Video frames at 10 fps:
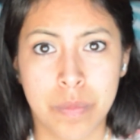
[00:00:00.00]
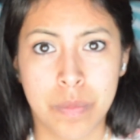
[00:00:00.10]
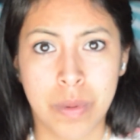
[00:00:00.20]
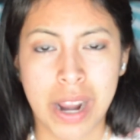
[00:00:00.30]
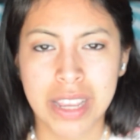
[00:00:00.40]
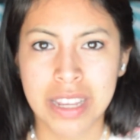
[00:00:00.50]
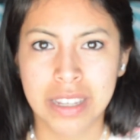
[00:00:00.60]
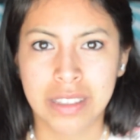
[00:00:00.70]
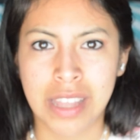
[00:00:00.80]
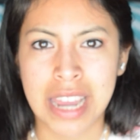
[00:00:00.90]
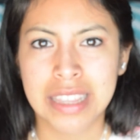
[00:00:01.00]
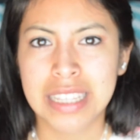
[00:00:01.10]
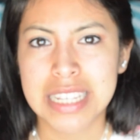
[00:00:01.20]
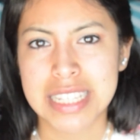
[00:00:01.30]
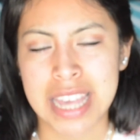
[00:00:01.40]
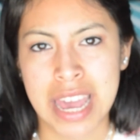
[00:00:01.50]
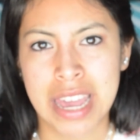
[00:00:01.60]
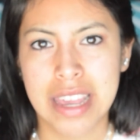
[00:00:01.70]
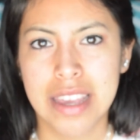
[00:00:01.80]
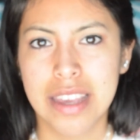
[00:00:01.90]
but I can gladly
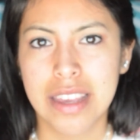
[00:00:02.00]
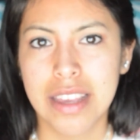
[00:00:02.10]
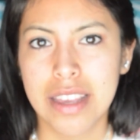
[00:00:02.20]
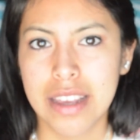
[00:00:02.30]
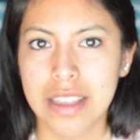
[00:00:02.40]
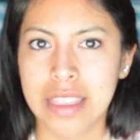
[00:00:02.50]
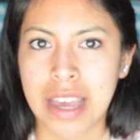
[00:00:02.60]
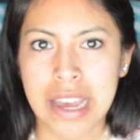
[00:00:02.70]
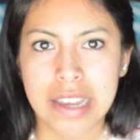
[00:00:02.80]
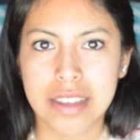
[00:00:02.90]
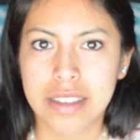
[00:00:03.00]
say that,